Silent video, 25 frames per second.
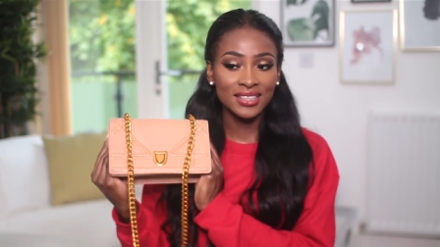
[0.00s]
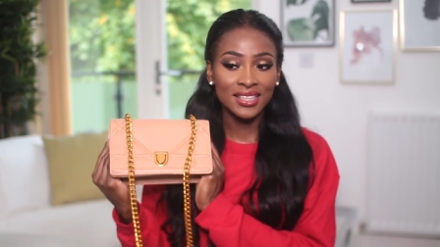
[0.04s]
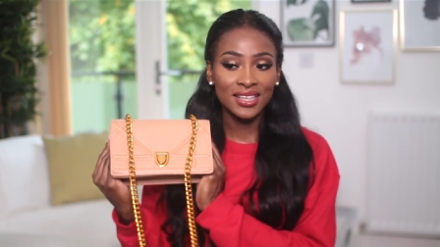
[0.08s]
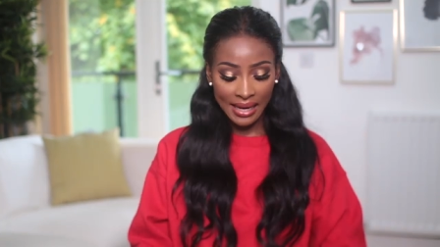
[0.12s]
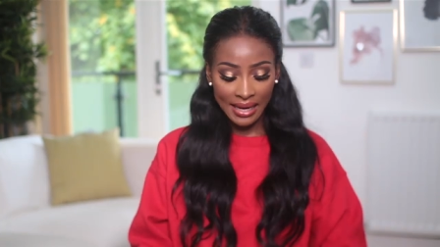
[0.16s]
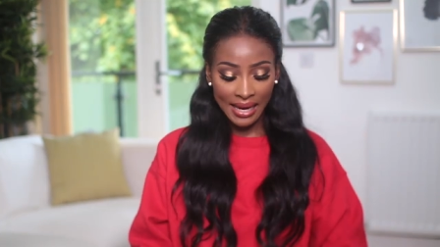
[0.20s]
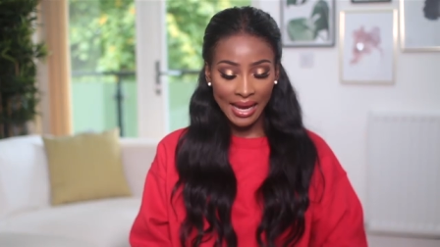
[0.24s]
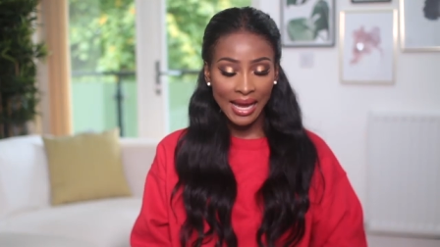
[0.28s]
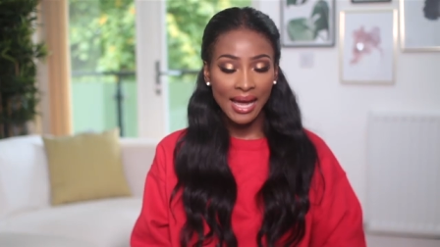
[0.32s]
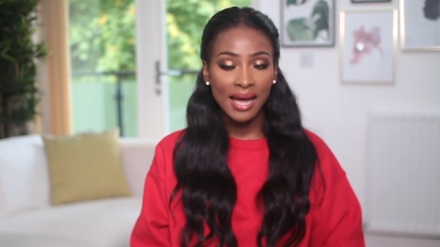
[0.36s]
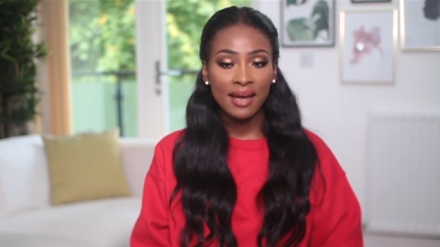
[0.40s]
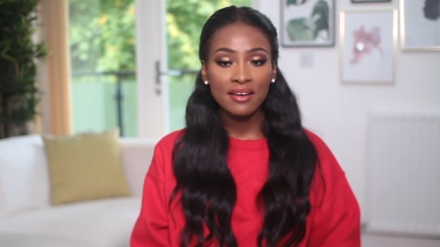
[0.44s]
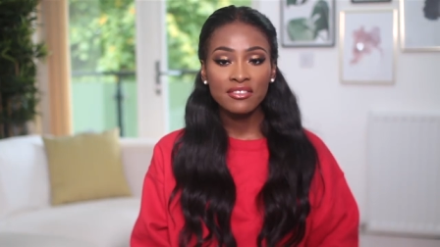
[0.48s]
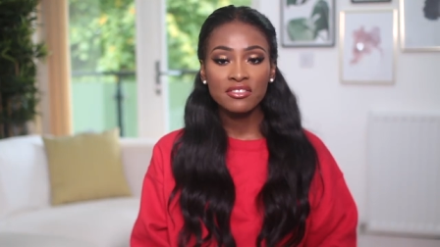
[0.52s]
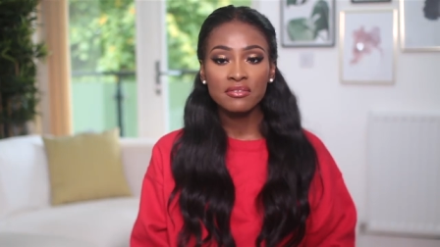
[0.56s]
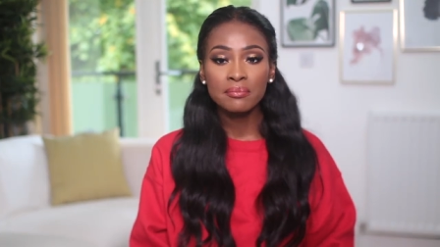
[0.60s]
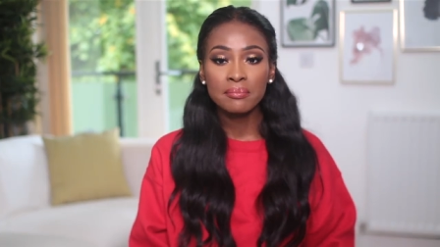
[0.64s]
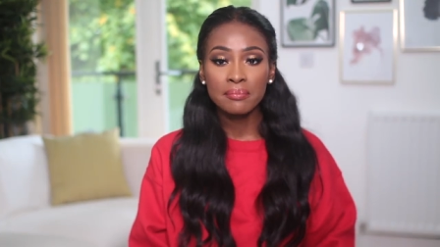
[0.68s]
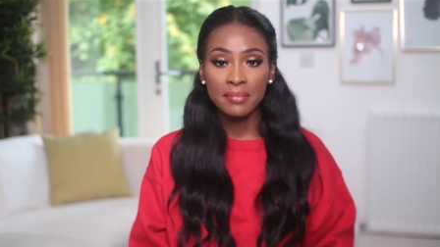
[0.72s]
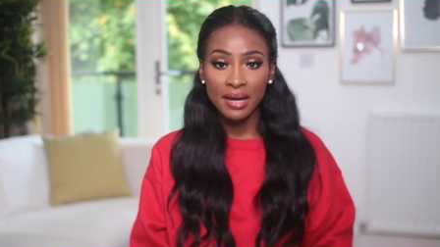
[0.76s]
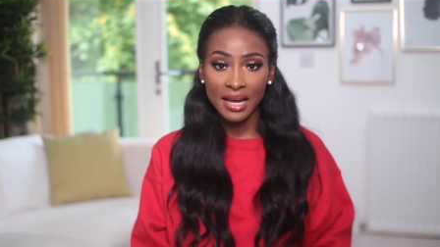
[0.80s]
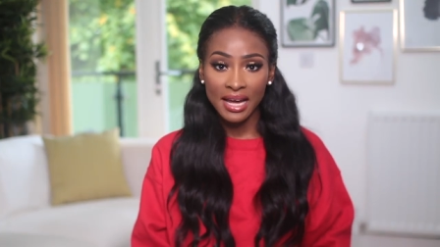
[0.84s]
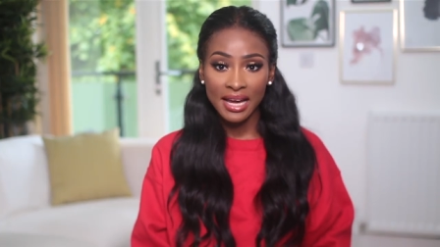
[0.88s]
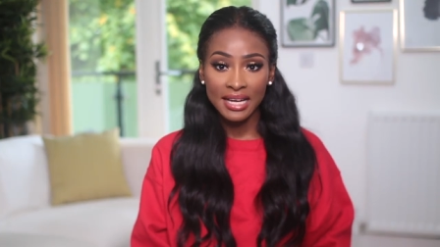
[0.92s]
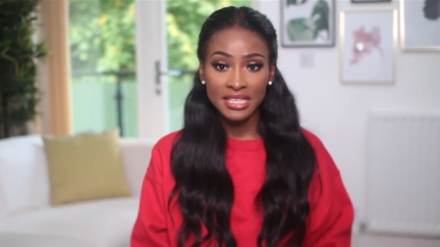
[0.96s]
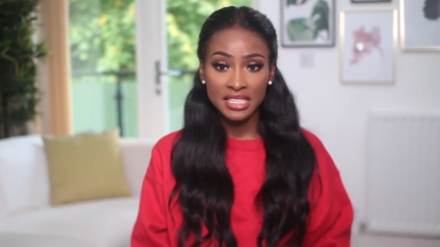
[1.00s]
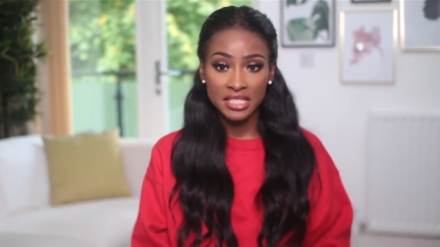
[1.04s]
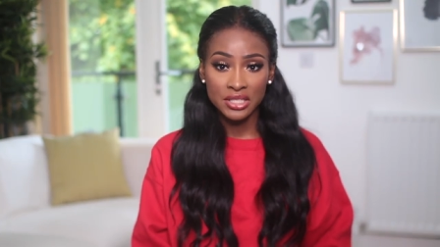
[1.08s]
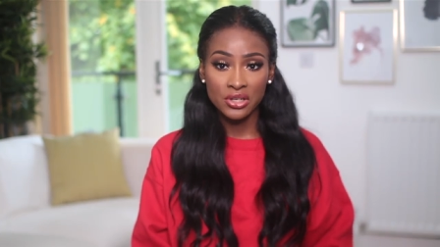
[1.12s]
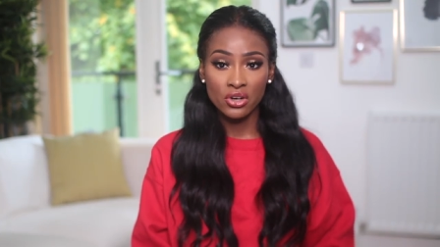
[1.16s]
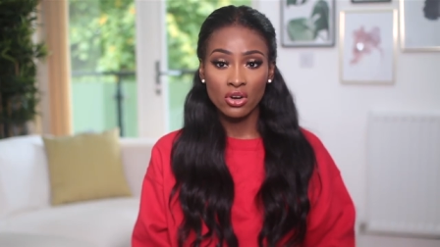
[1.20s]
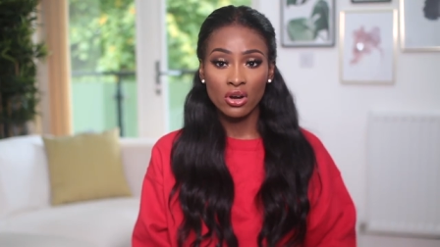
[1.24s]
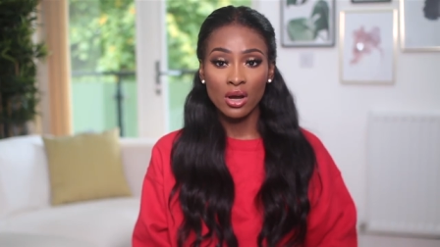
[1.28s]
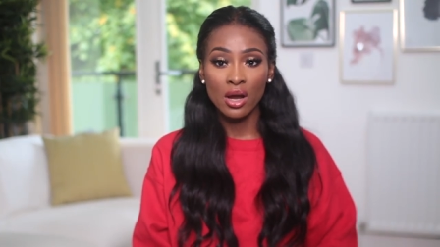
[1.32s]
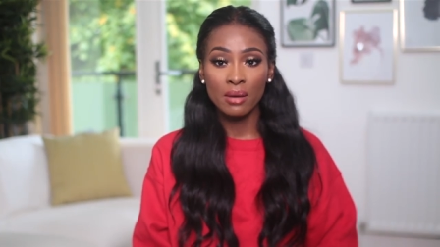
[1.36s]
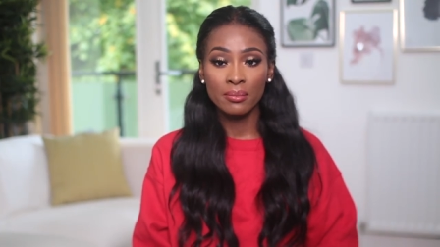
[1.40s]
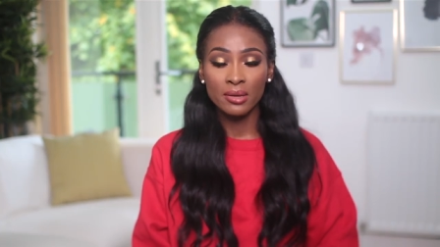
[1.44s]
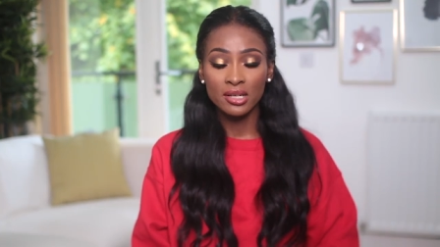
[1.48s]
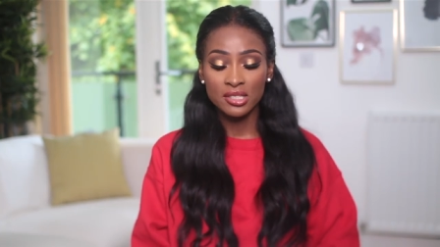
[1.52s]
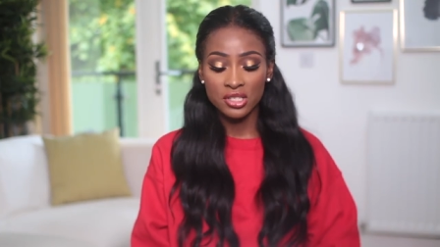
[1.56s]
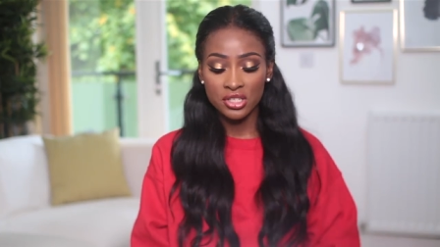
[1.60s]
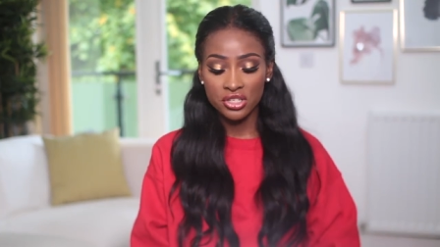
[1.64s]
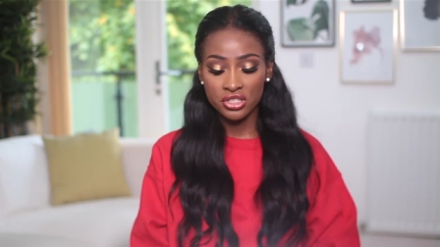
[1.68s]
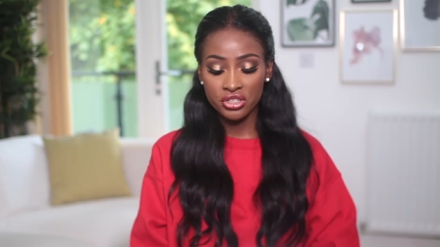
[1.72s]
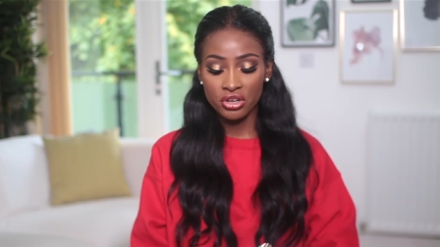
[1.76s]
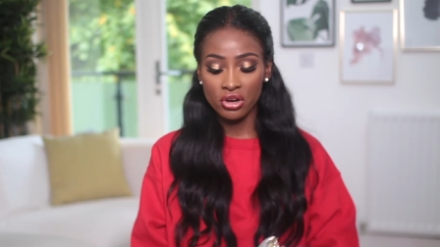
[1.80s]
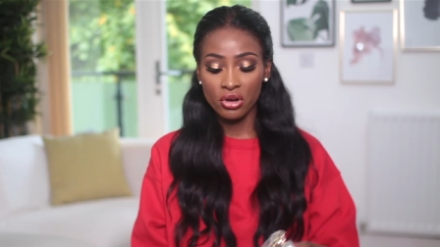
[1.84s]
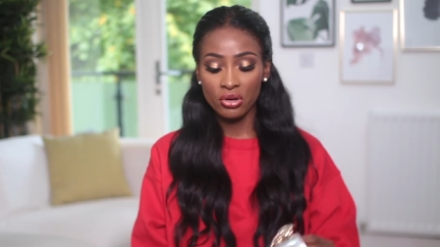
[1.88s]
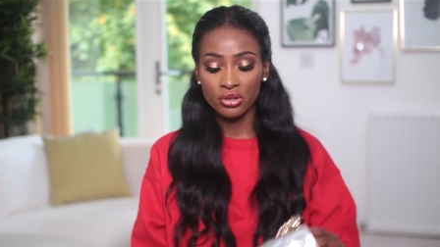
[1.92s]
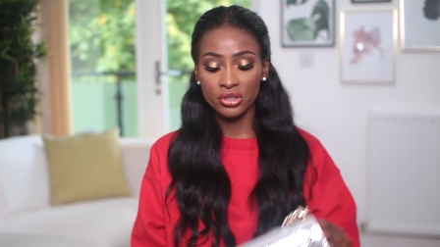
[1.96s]
I have my diorama to
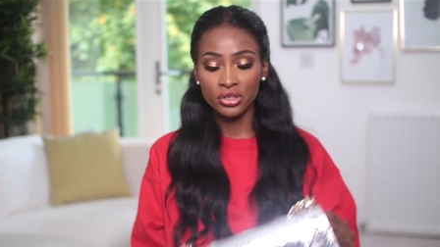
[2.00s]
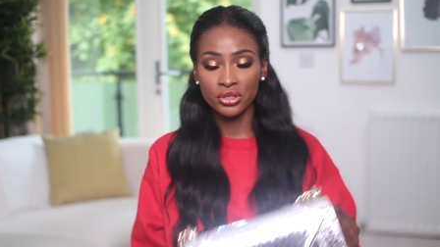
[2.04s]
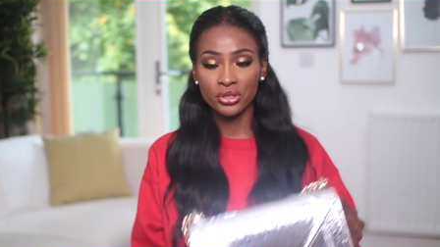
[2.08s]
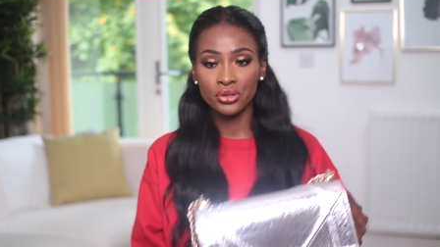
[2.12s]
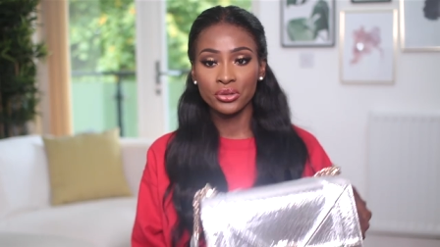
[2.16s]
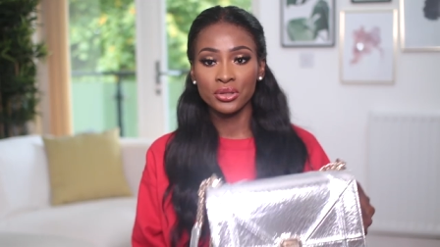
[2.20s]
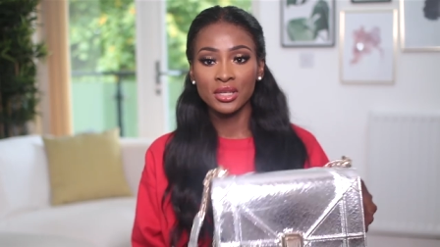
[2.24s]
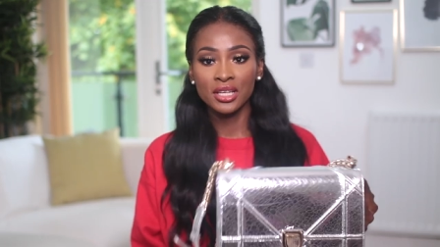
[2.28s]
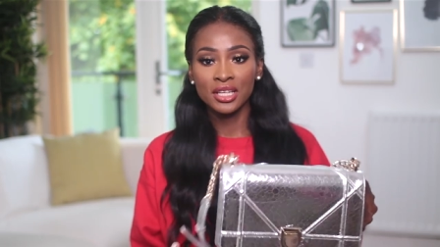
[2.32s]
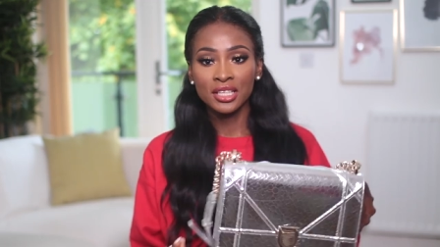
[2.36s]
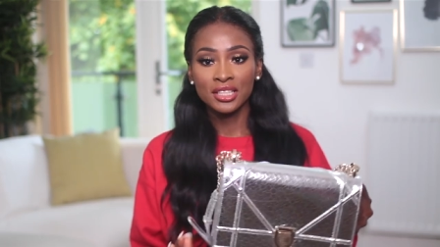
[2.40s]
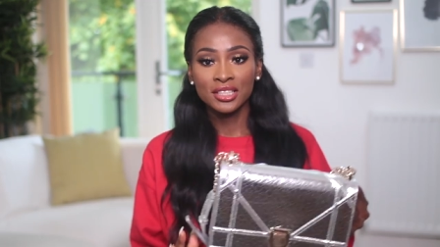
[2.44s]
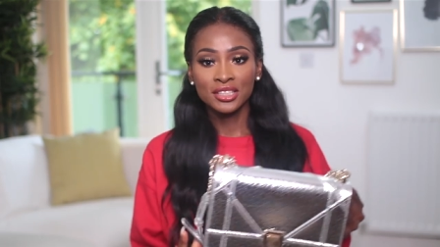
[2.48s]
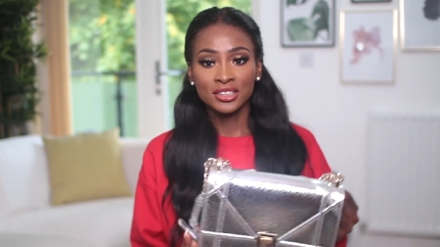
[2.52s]
show you,